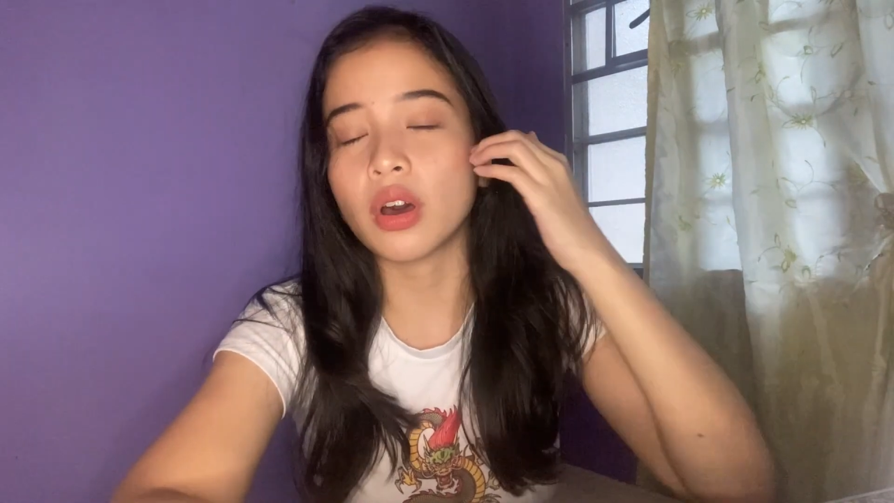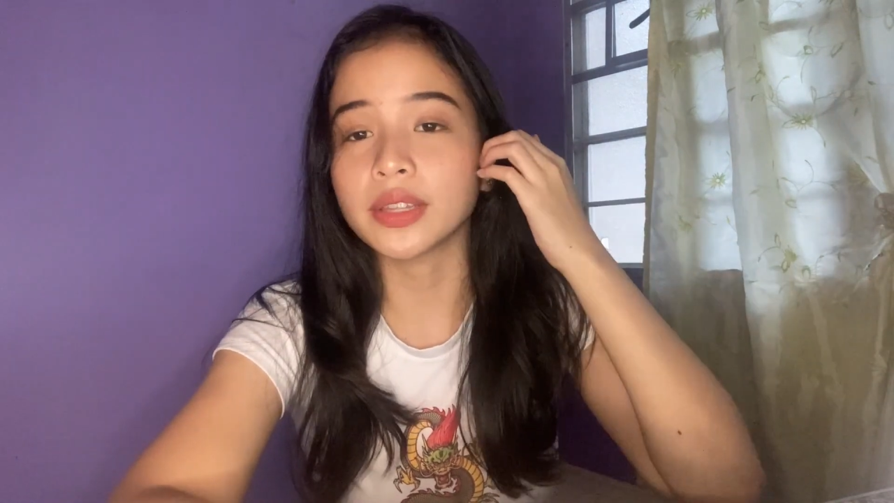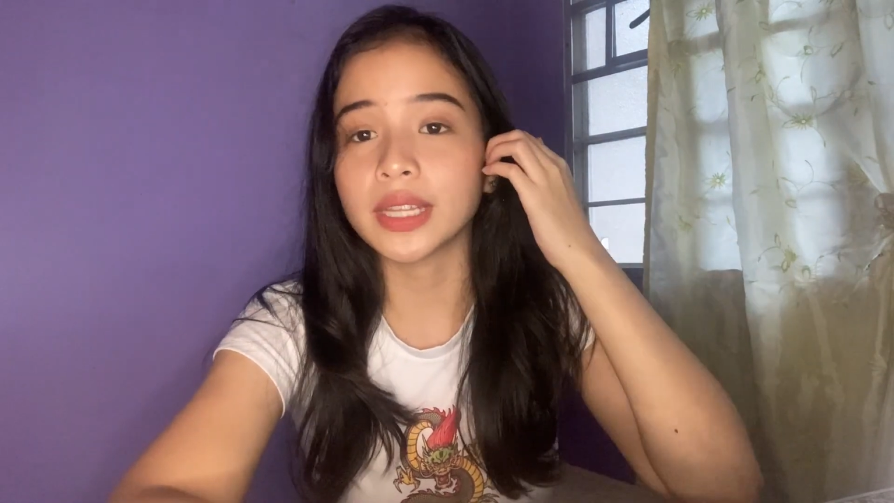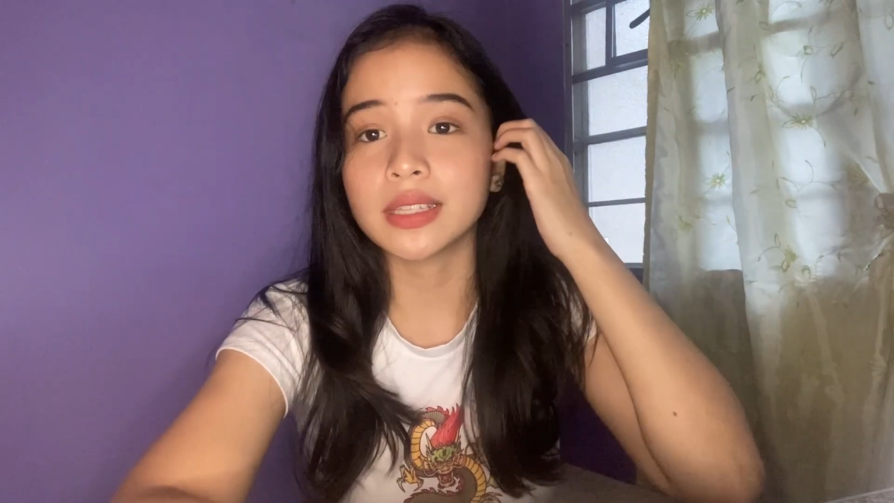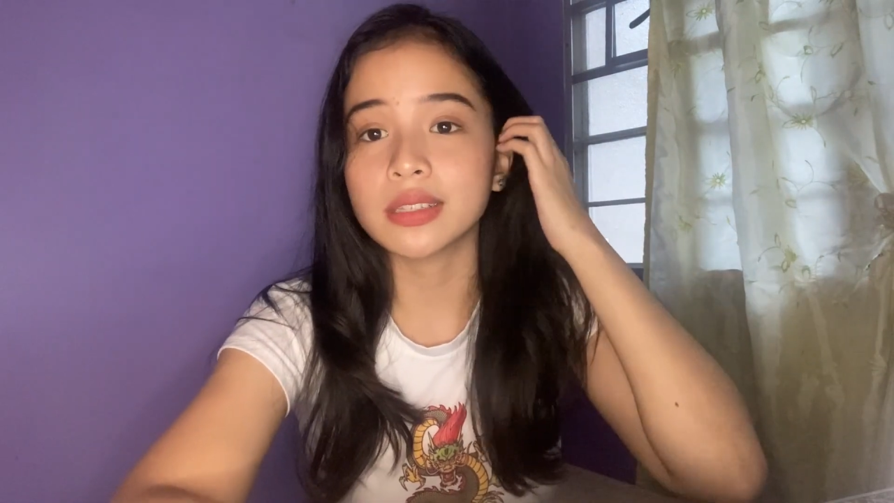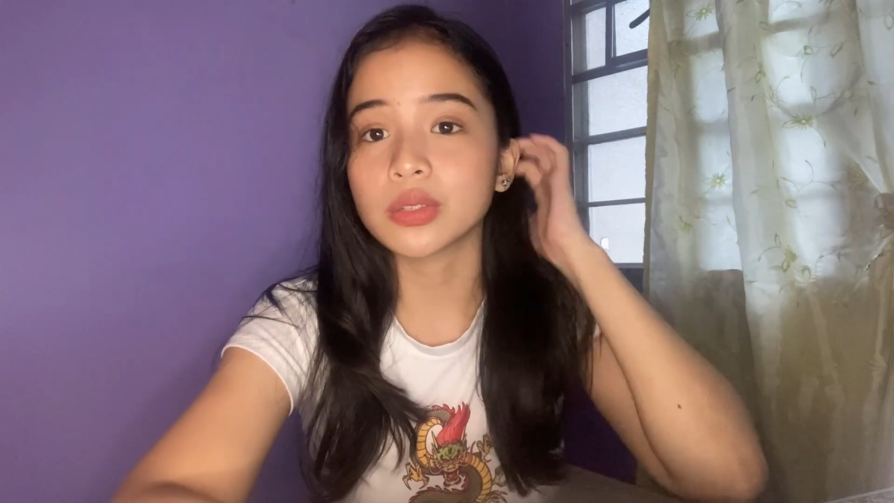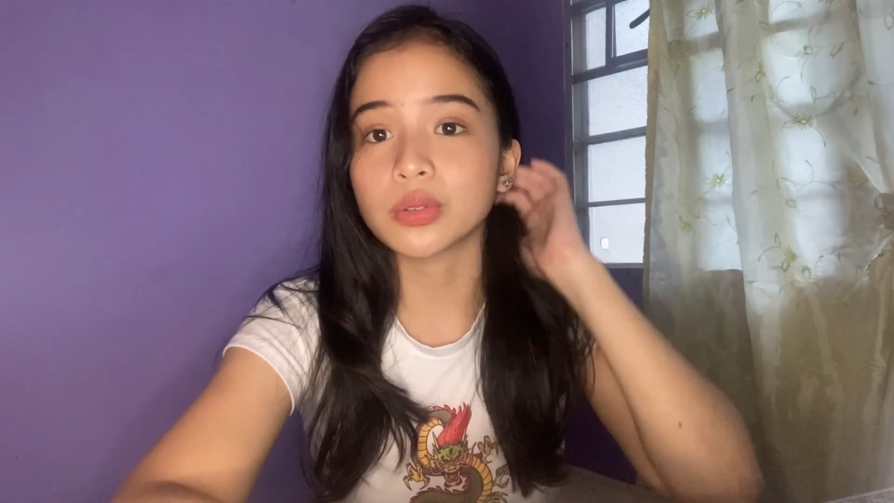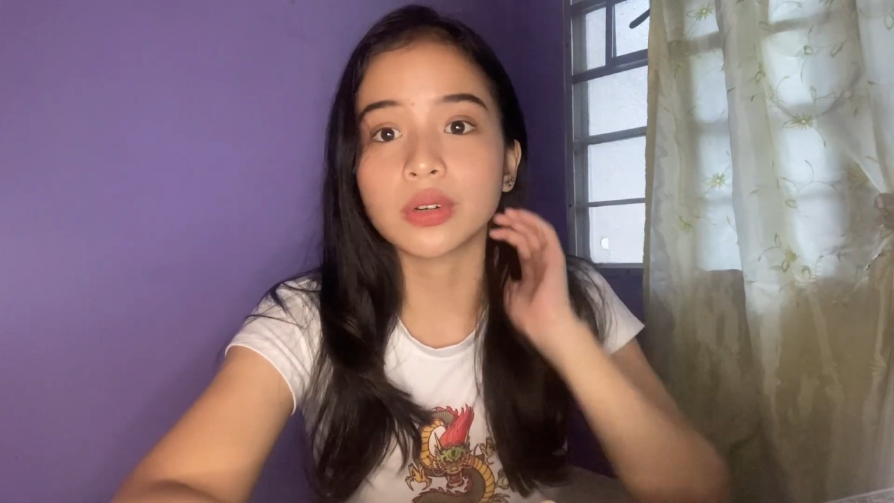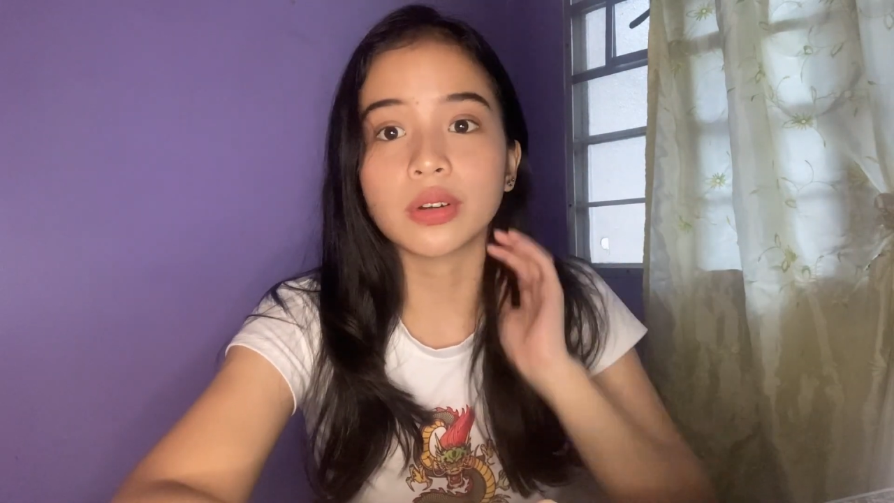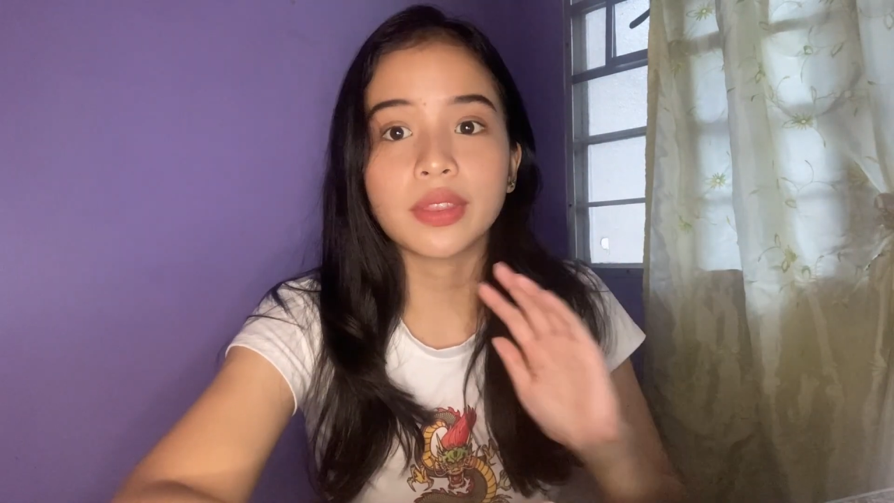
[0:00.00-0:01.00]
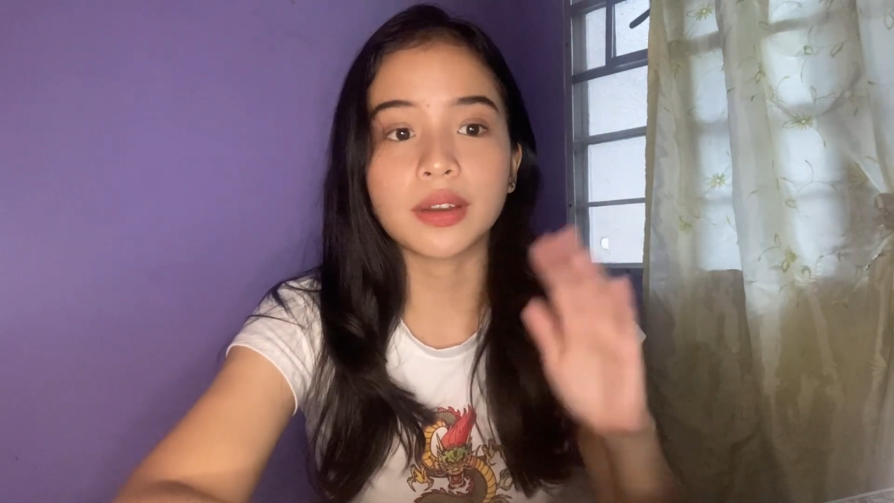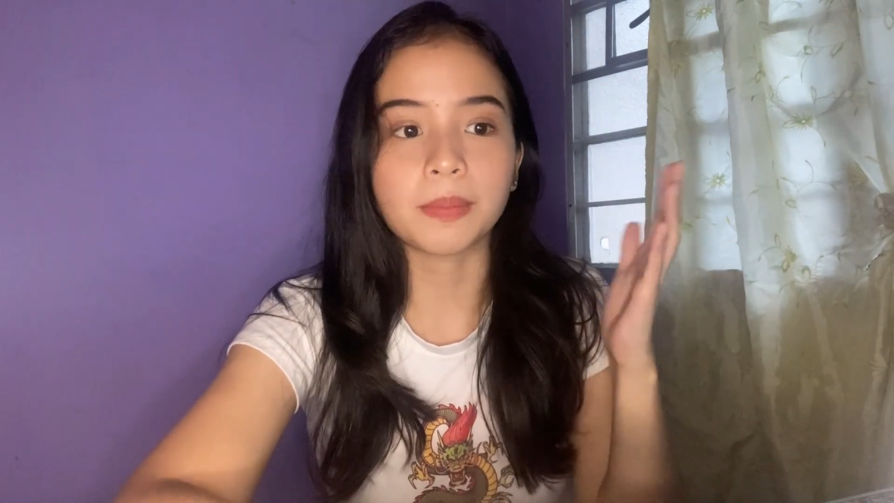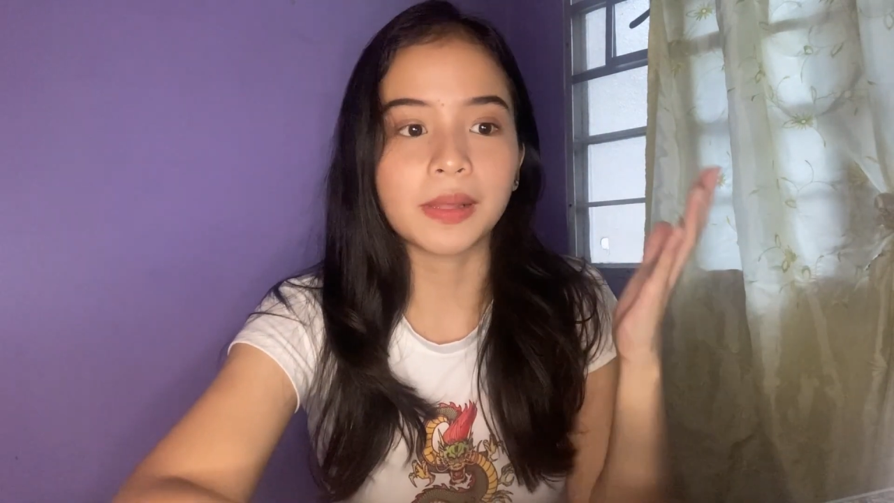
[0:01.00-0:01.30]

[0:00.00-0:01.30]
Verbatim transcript: online store on their